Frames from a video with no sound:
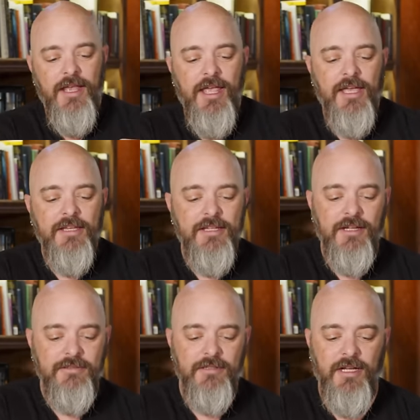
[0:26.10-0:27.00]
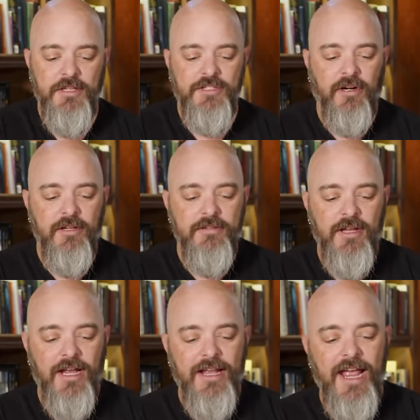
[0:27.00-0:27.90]
And I started,
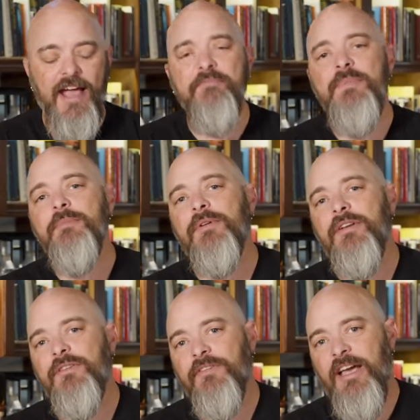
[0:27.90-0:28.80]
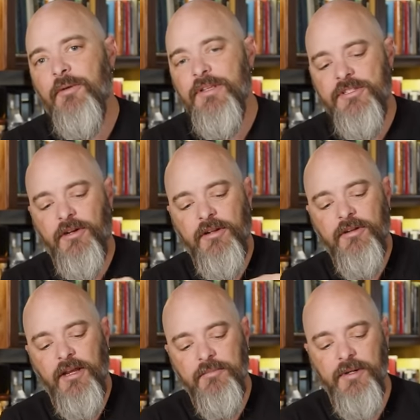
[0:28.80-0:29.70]
I, I have memories of how we started
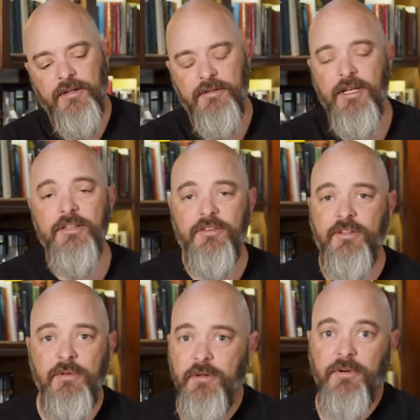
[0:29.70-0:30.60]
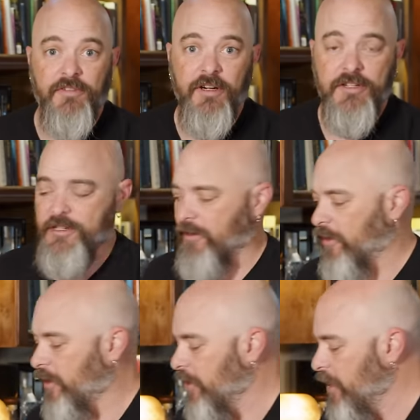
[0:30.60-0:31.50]
Crowded Barrel, and some of them are very strong.